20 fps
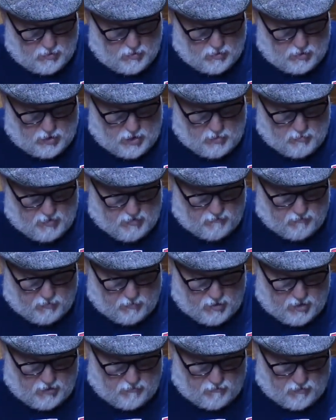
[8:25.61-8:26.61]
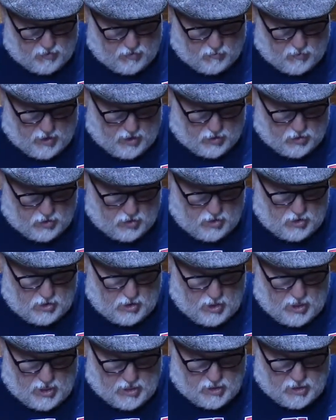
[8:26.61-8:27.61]
Came in from a different direction.
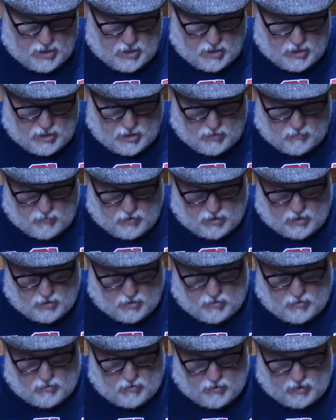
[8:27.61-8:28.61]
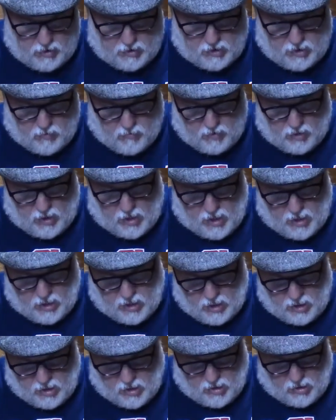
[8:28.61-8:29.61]
And then here we go. Let's see what we got
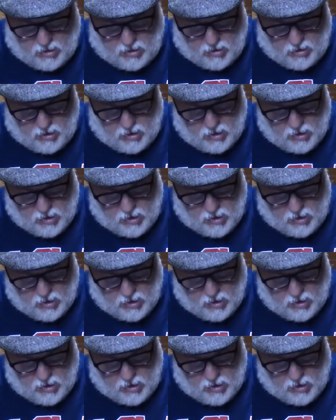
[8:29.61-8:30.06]
here.